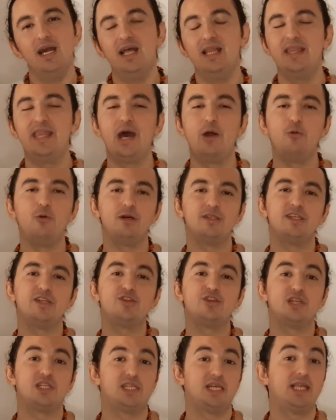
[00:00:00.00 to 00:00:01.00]
That was the
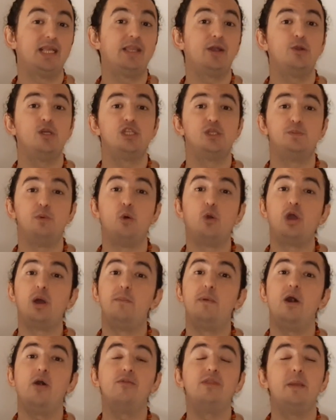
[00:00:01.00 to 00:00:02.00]
Trecena that we spoke
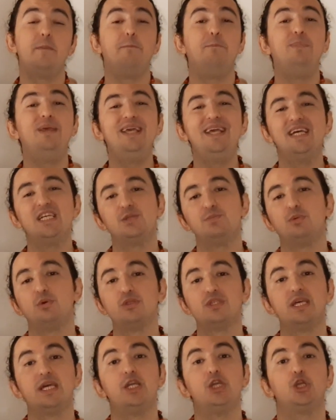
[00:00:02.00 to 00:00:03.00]
about the biggest
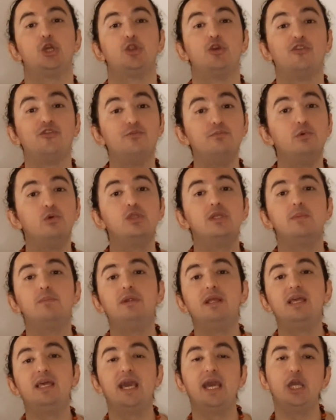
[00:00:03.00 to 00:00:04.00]
potential of
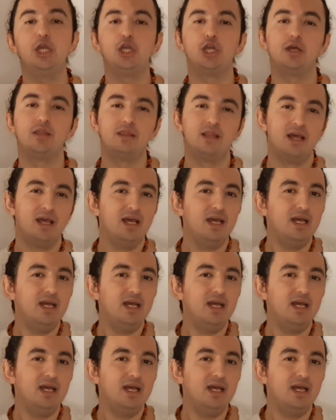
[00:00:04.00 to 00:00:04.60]
multiplication